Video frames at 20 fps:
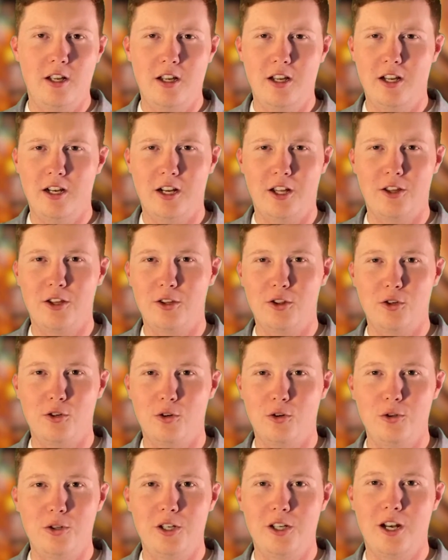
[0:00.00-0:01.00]
And I think they're
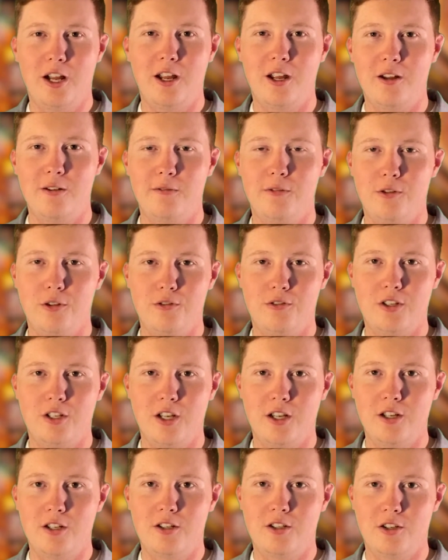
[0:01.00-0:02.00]
only in a handful of
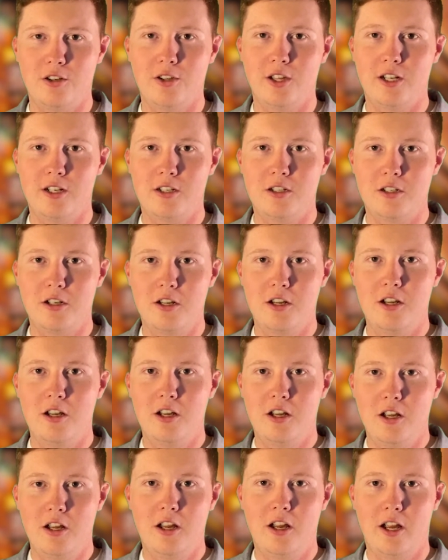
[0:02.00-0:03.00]
states, so that's
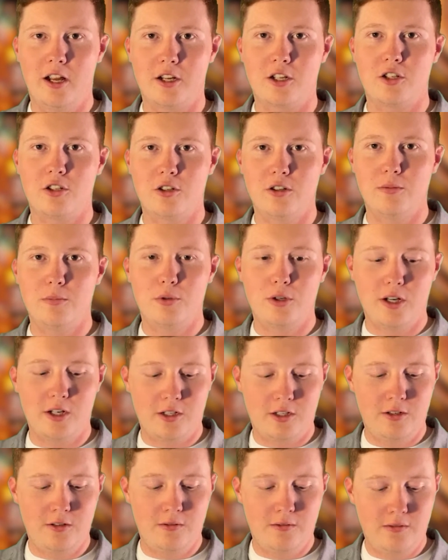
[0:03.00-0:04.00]
extra
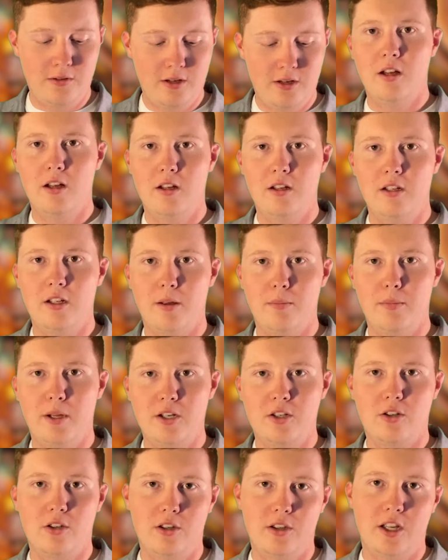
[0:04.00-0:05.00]
impressive. Yeah,
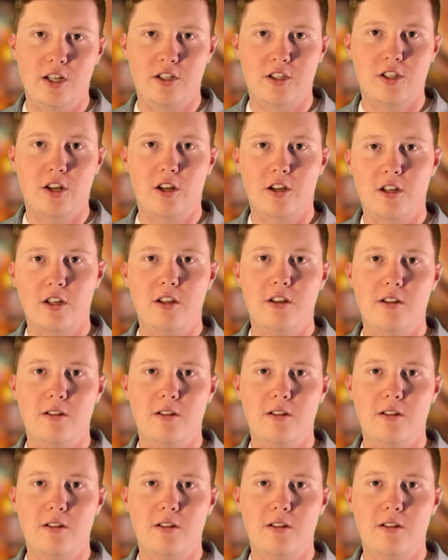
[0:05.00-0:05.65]
basically they suck.